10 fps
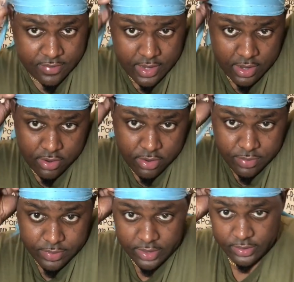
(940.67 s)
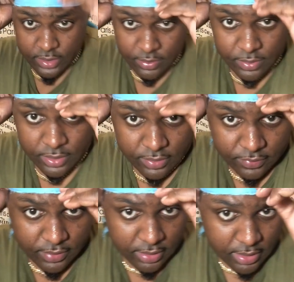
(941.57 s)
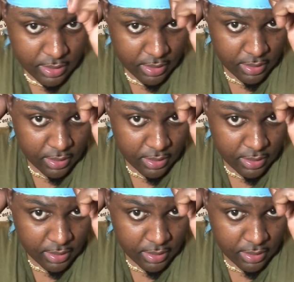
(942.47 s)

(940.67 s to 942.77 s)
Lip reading: like a hard process, but it's really not.